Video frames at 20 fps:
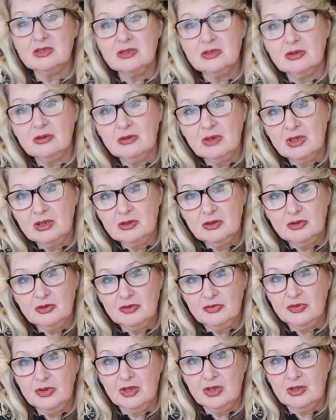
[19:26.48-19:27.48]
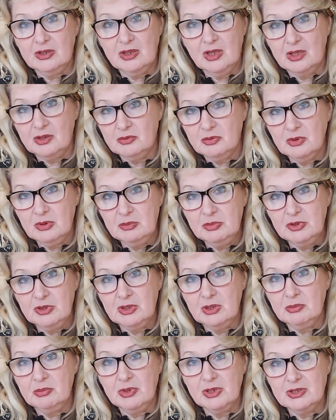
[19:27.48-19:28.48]
so I don't think that will be
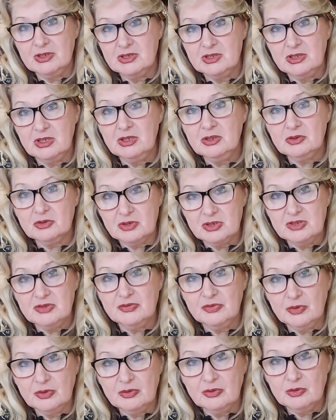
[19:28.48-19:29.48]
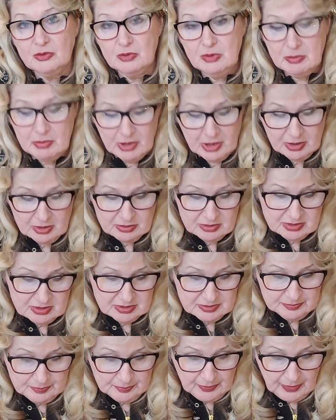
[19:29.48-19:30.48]
the best interest for
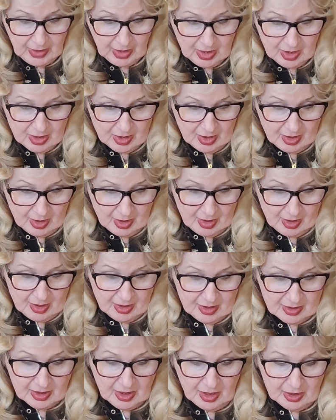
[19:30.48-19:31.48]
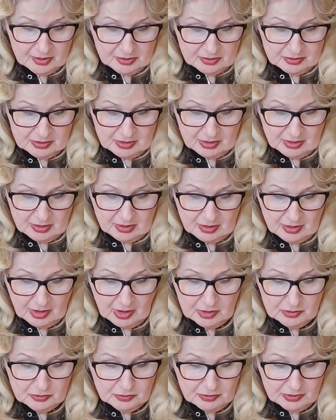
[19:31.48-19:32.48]
Quebecans. Karen,
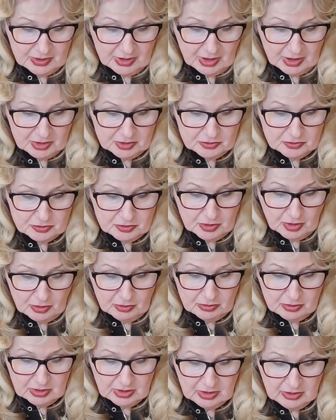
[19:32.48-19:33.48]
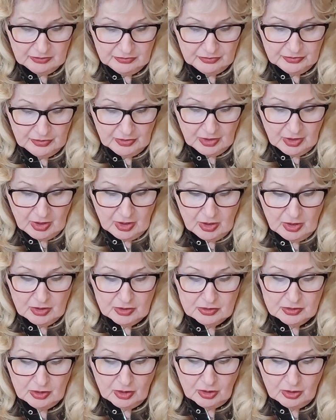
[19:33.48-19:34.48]
I would like to know if
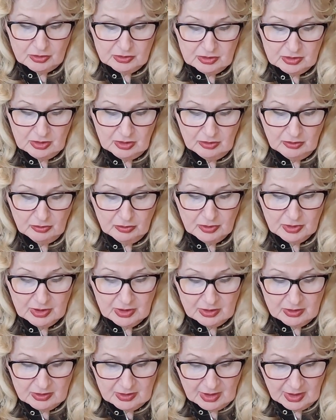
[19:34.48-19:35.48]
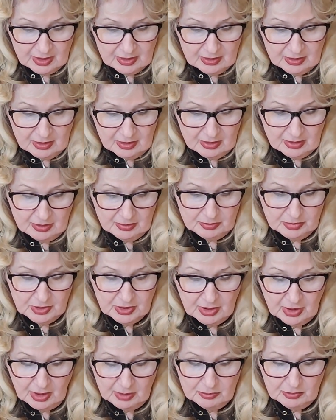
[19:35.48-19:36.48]
non-Huley
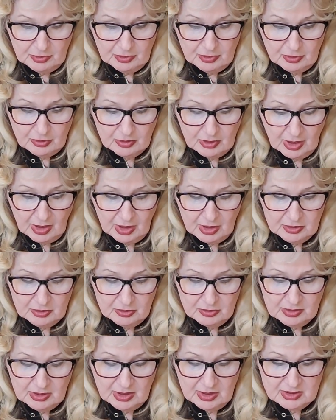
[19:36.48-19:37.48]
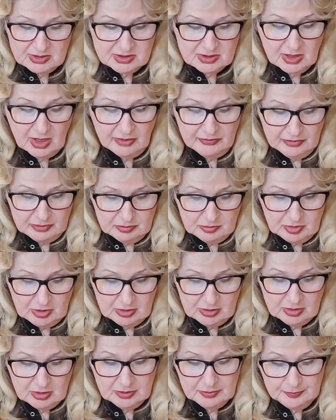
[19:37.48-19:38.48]
become Ohio next
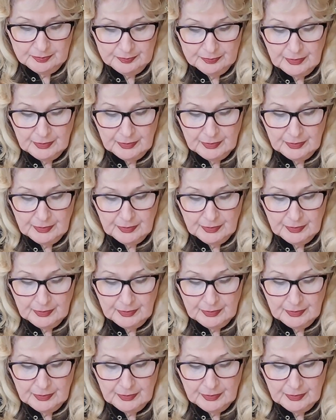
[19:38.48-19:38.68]
government.